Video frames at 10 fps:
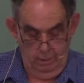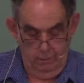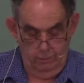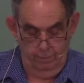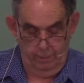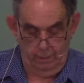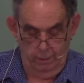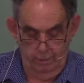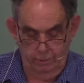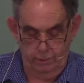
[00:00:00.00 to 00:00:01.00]
Do my
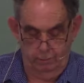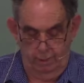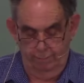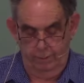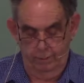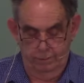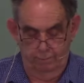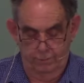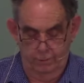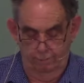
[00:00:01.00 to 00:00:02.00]
clothes show evidence of
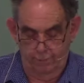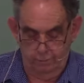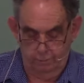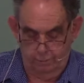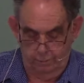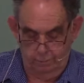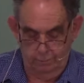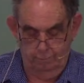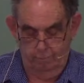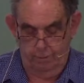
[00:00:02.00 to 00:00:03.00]
self control,
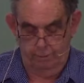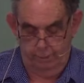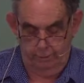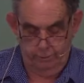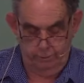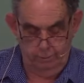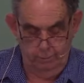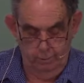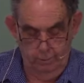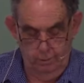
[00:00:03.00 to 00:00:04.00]
moderation,
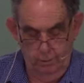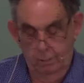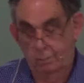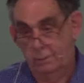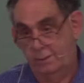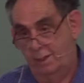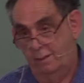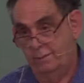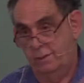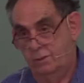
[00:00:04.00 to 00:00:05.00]
or
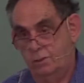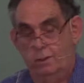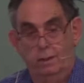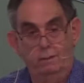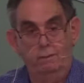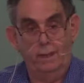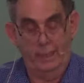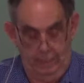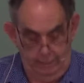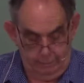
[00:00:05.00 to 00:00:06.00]
does it show
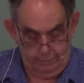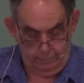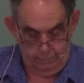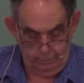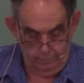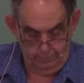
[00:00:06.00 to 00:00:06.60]
excess?